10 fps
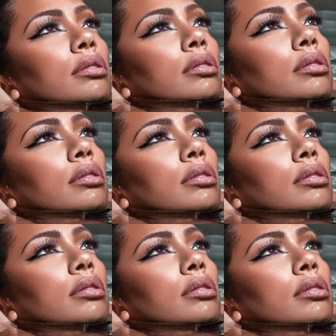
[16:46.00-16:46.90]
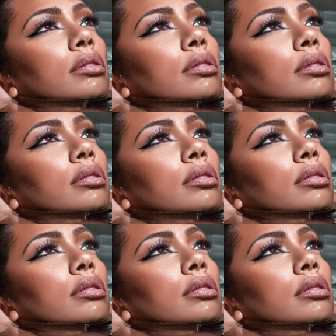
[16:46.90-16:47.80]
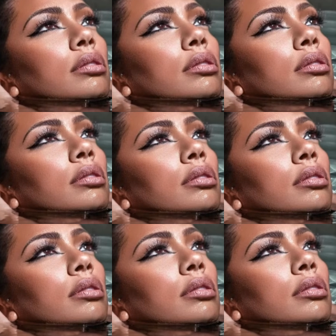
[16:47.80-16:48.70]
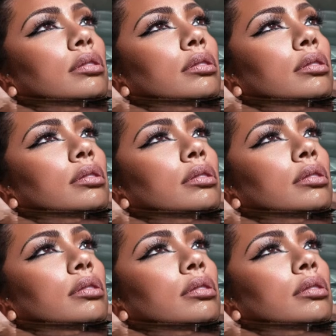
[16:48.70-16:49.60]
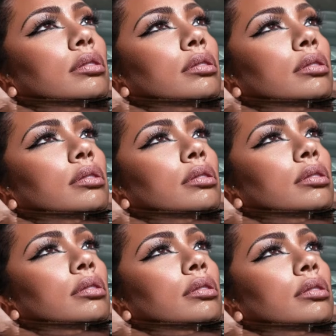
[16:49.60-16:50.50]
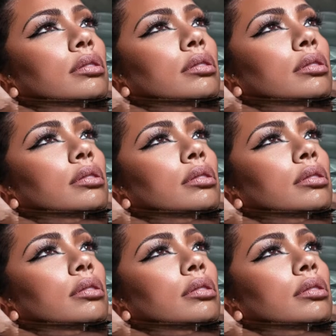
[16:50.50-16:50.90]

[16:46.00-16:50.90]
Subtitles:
Nothing is said.